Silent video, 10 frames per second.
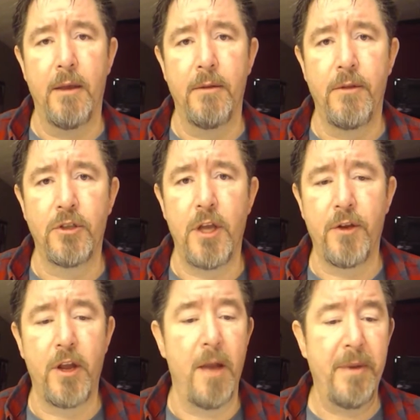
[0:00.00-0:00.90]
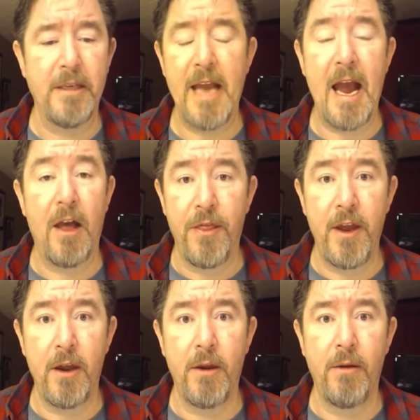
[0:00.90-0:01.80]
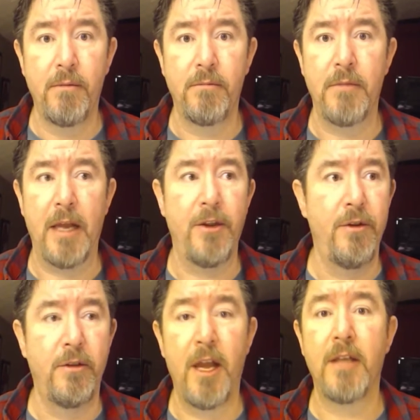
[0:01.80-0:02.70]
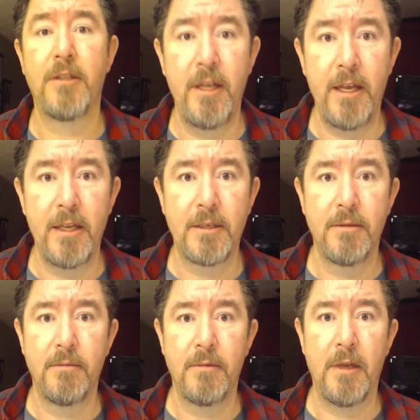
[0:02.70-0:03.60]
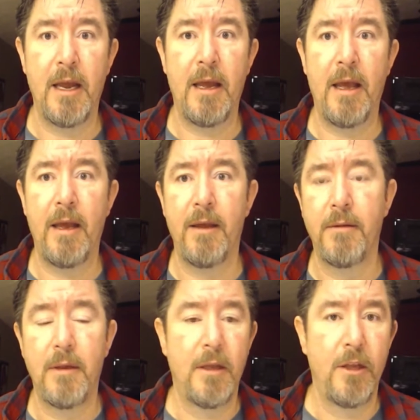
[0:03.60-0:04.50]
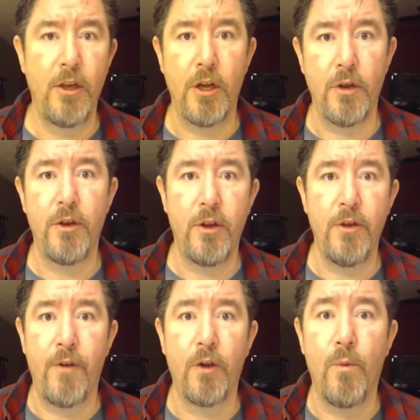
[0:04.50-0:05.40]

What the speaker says: There's other companies out there that does this, and you've heard of